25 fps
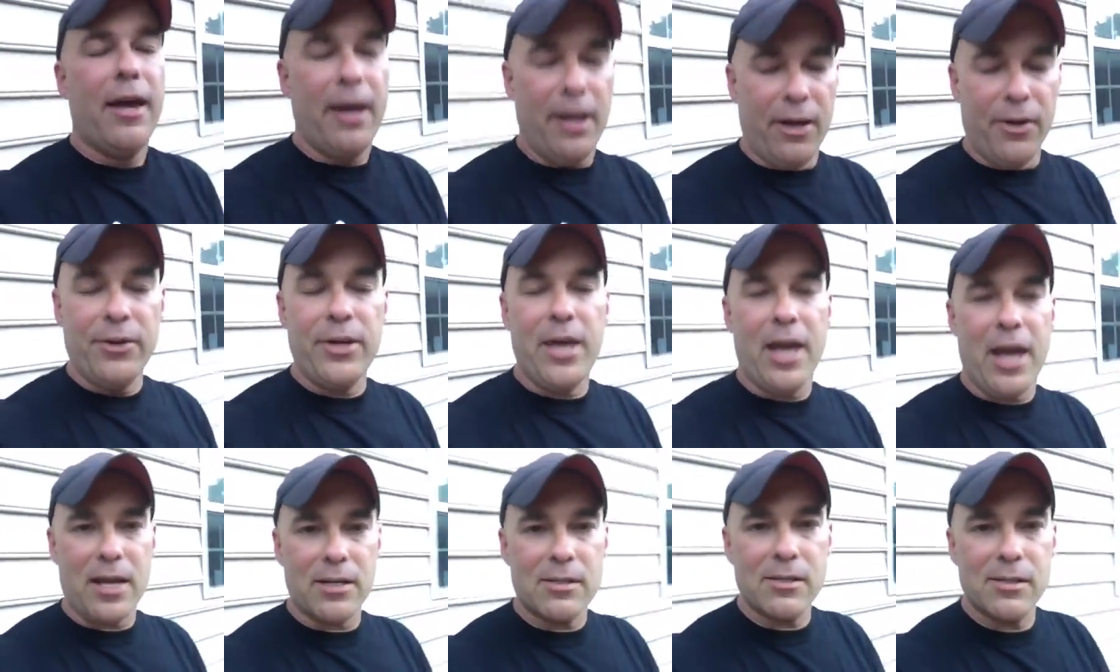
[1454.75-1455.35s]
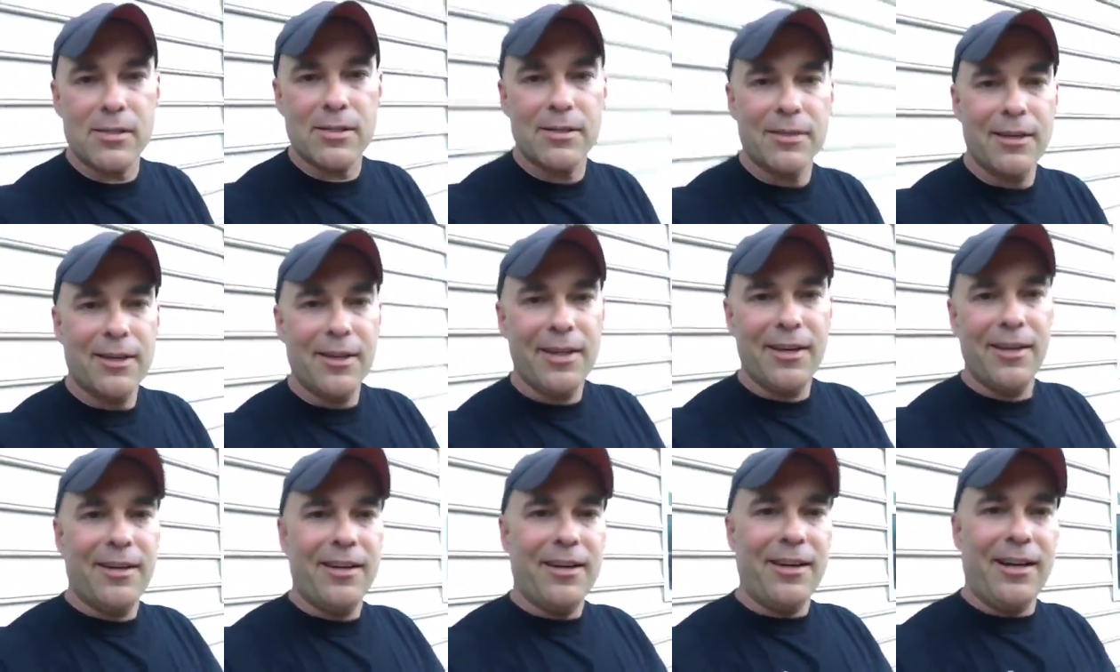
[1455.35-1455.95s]
Hell
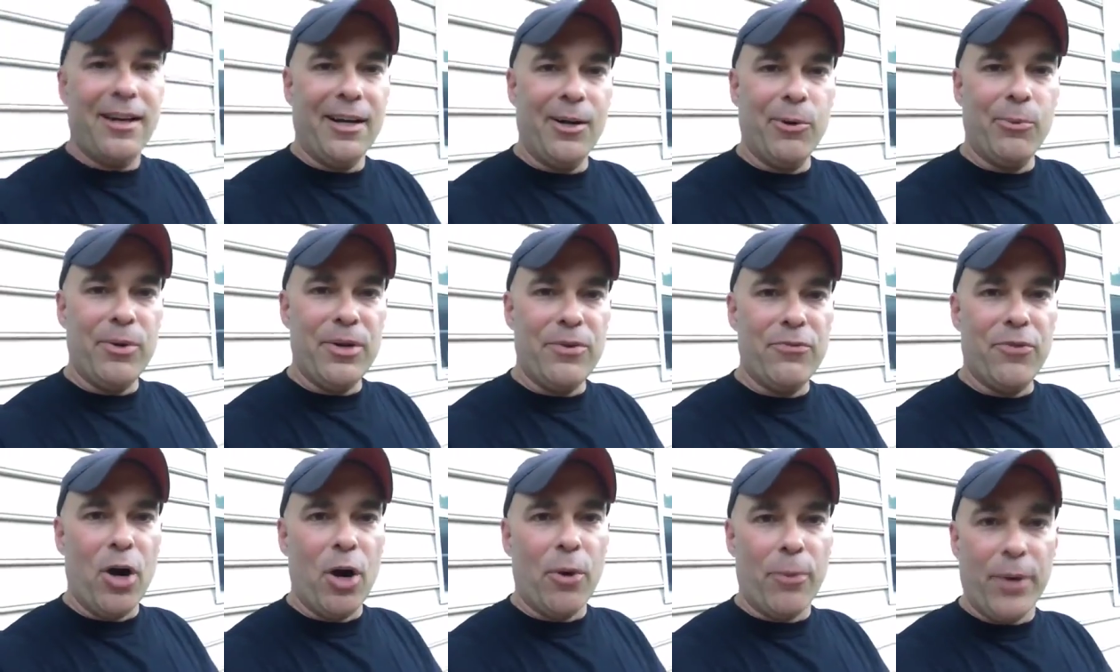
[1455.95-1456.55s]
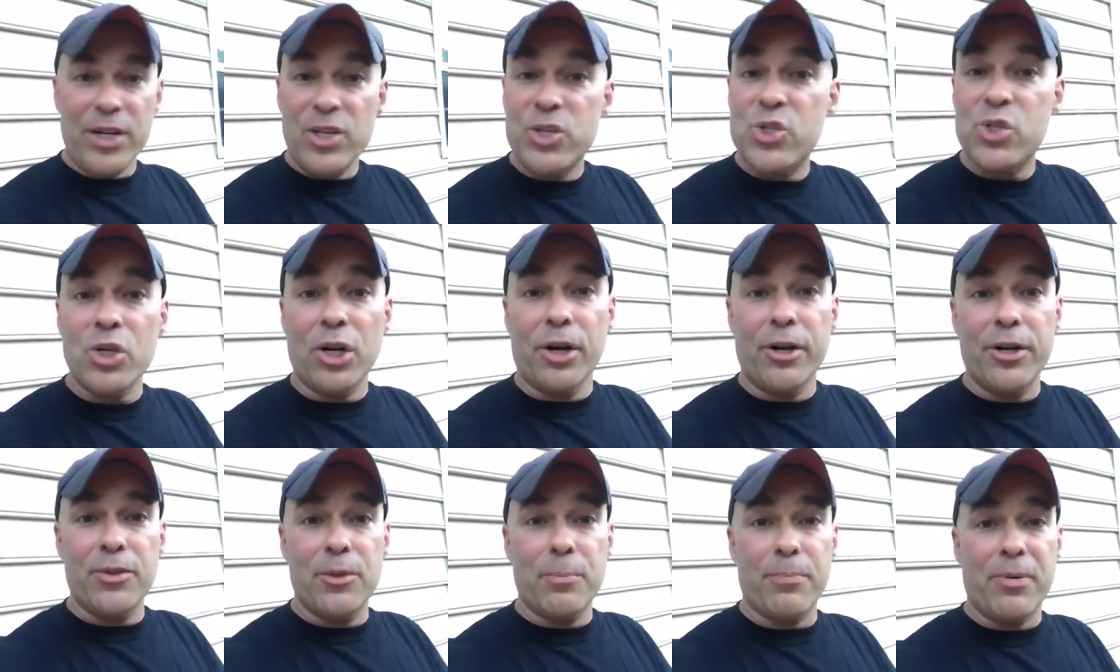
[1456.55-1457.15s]
yes. We've already
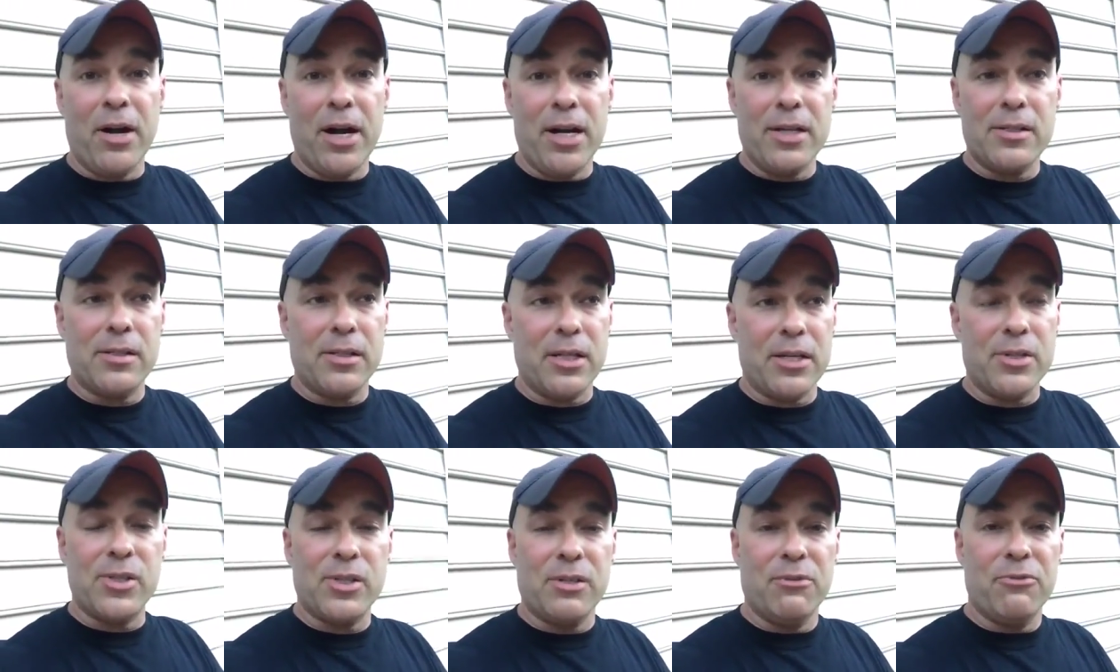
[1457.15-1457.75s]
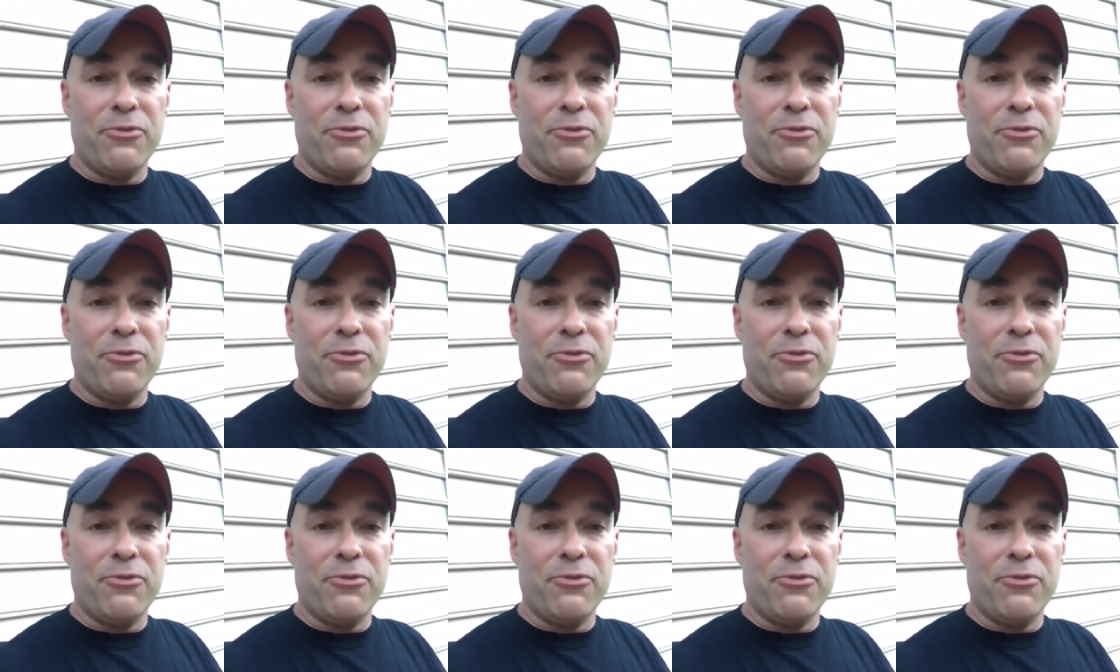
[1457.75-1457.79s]
started the process.